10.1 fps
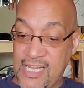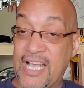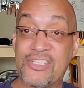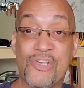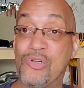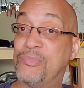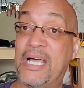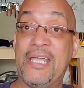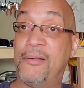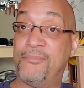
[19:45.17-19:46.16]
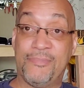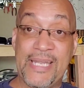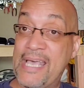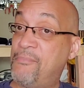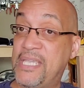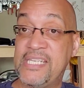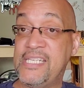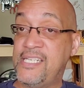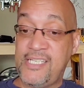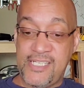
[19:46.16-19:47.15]
told him, I am not making
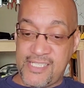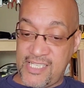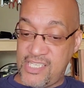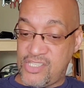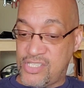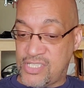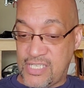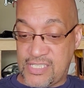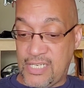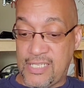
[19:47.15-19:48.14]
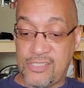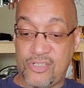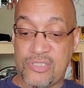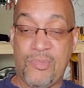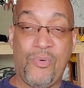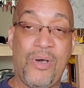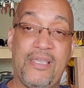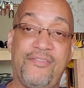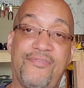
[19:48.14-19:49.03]
any decisions until I talk to my wife.